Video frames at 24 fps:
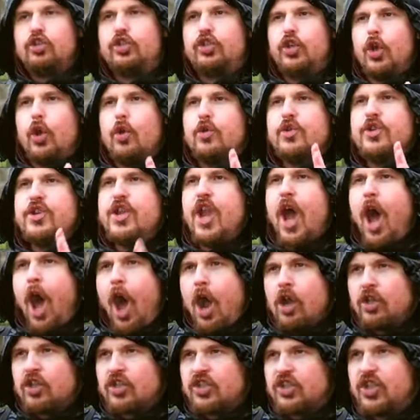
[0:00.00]
do
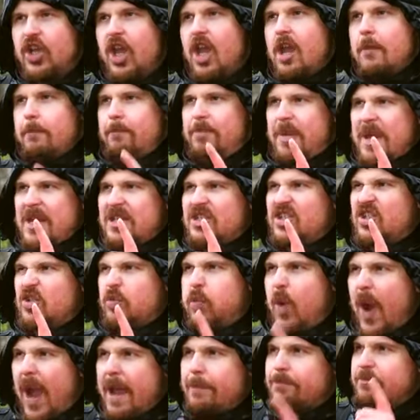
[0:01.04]
not be
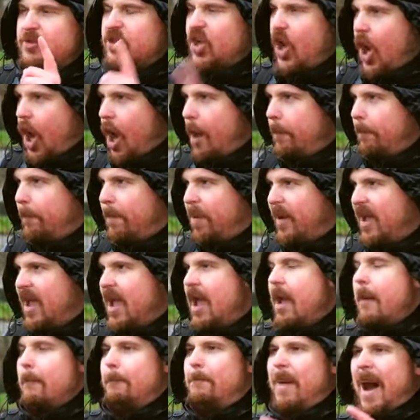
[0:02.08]
swept up
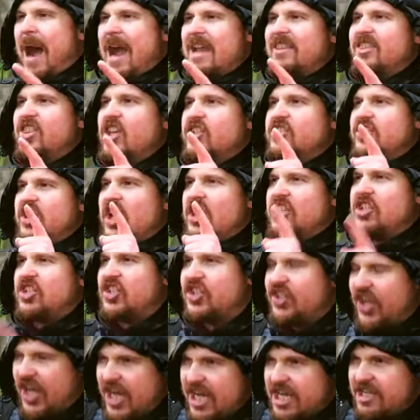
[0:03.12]
by the
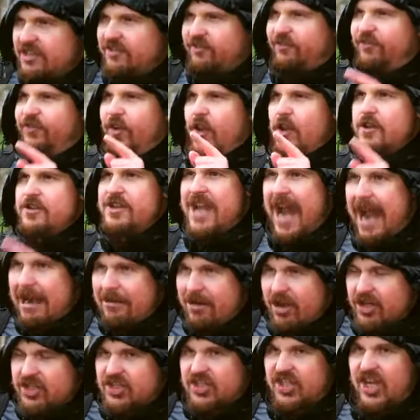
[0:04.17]
deceitful
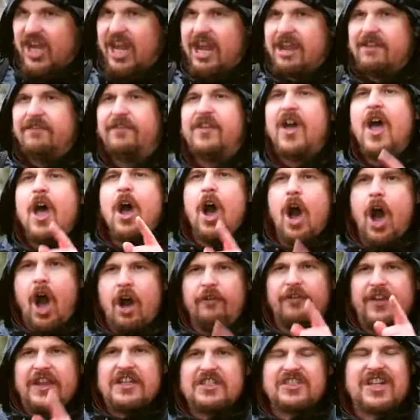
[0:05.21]
narrative
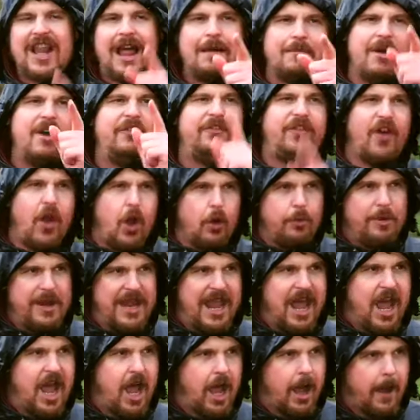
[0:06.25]
of
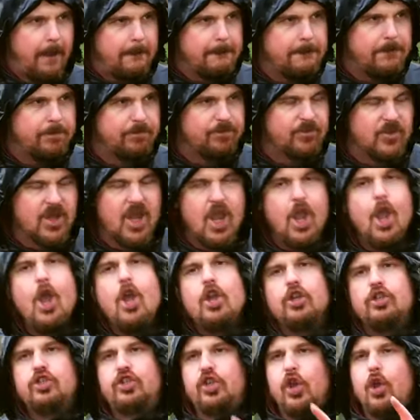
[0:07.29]
Islamophobia.
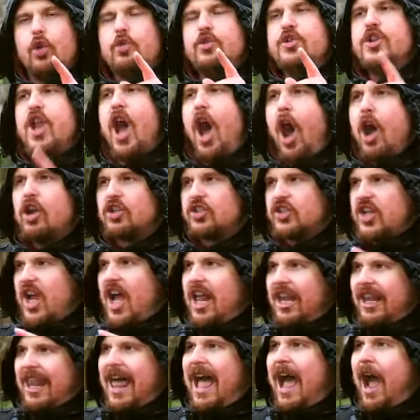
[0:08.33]
Do not
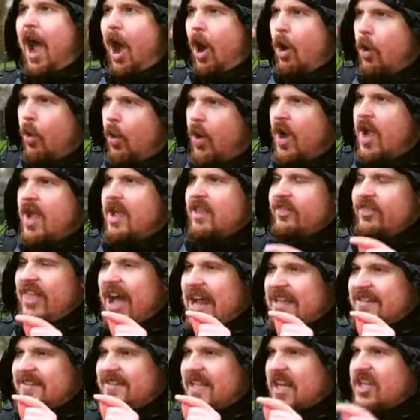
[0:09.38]
allow
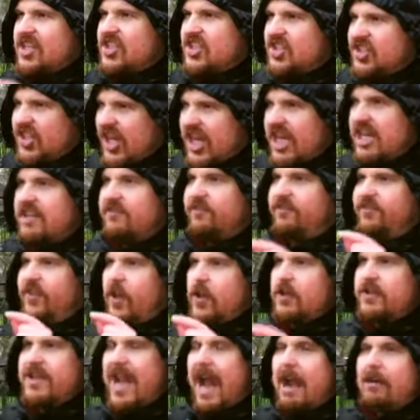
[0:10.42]
that
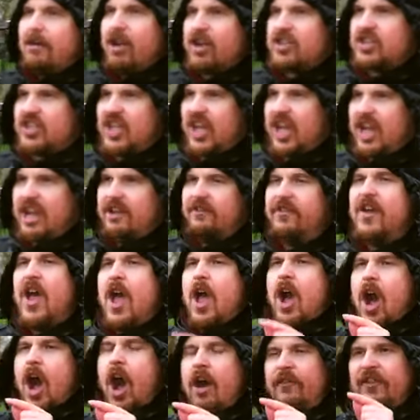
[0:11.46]
deceitful narrative
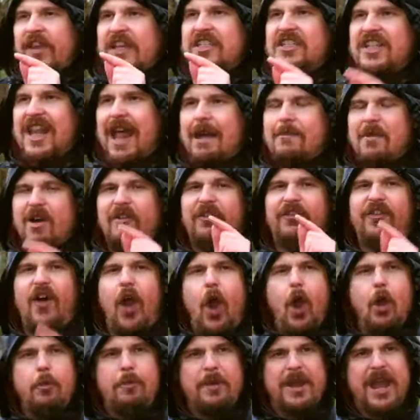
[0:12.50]
of
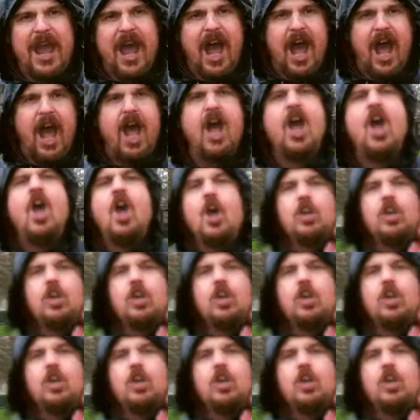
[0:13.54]
Islamophobia